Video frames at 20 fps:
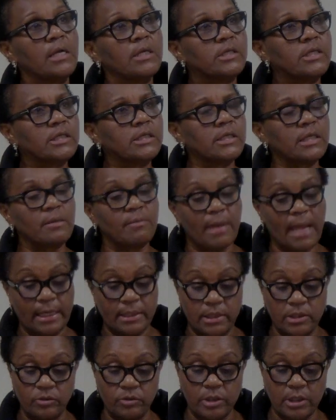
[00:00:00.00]
She seemed
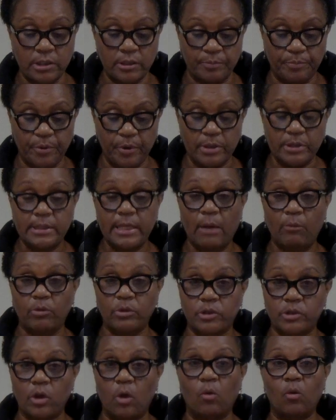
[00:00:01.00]
like she was just a person that
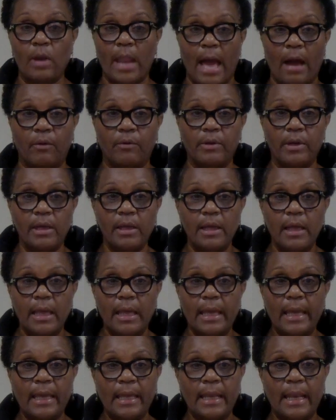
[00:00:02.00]
was sold out.
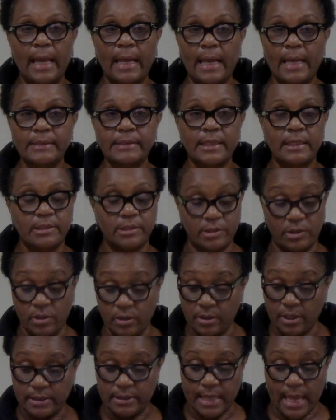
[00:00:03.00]
All right. And like I say, she
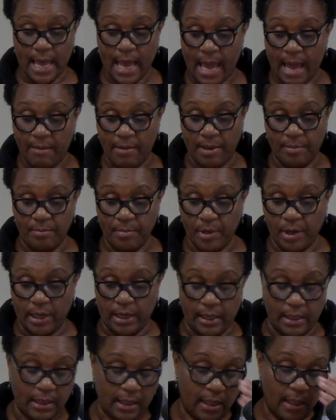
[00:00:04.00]
took her time and
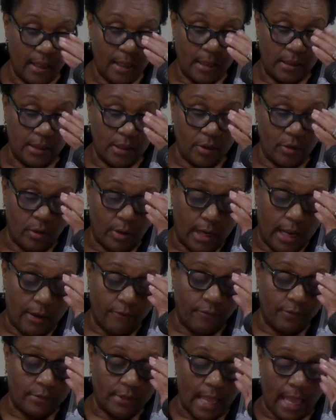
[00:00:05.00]
money, you know, and
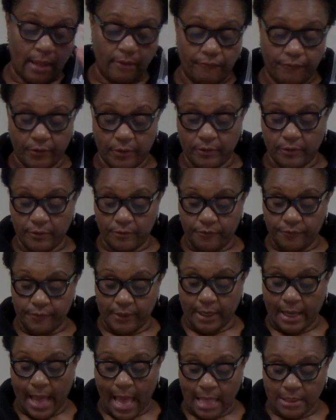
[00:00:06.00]
everything for
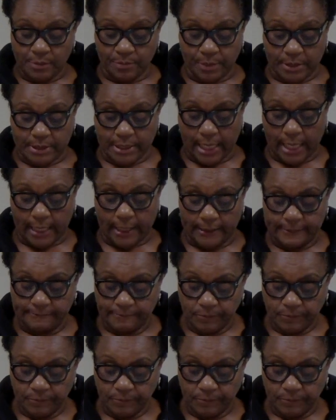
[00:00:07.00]
for the gospel's sake.